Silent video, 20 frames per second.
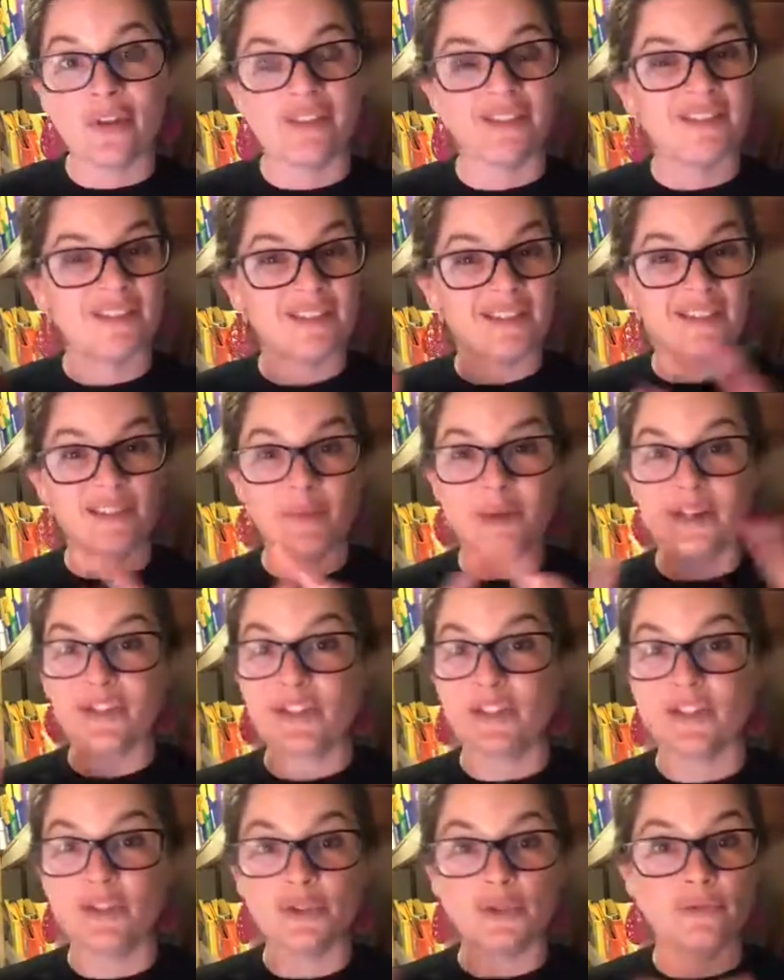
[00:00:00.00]
and this is
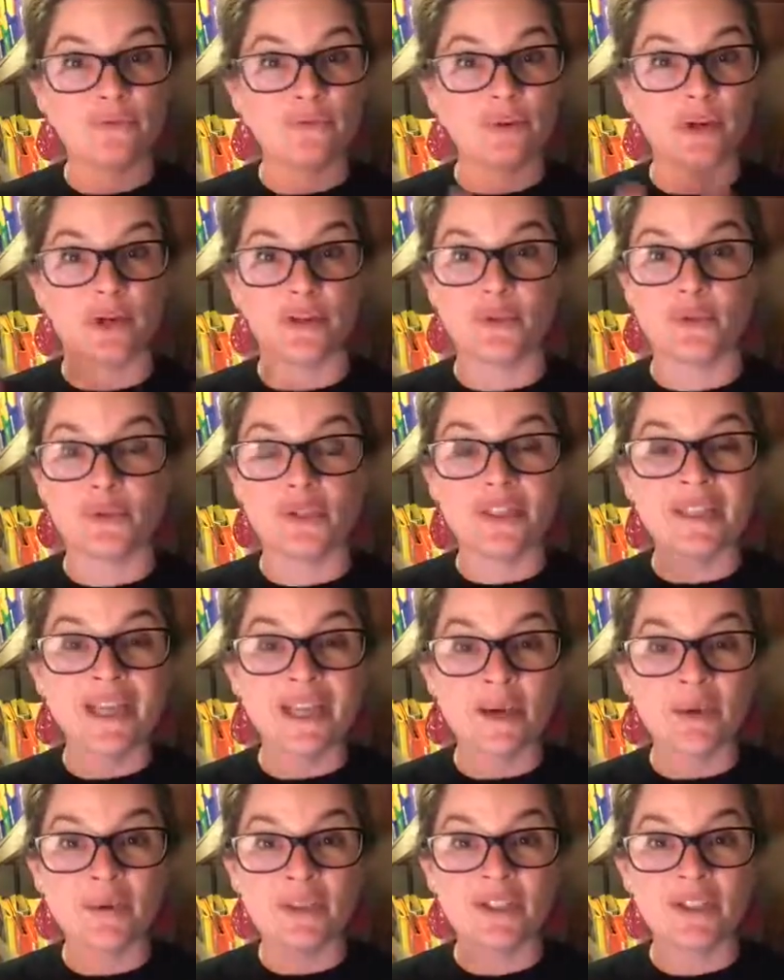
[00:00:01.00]
especially true for our dual
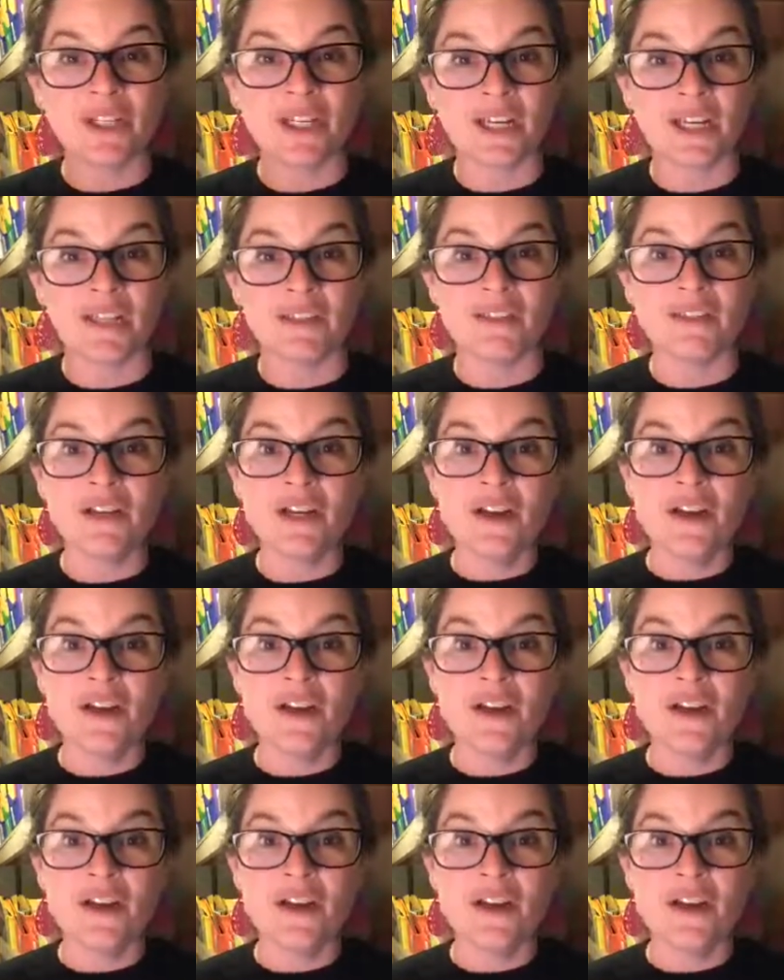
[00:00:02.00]
language kids,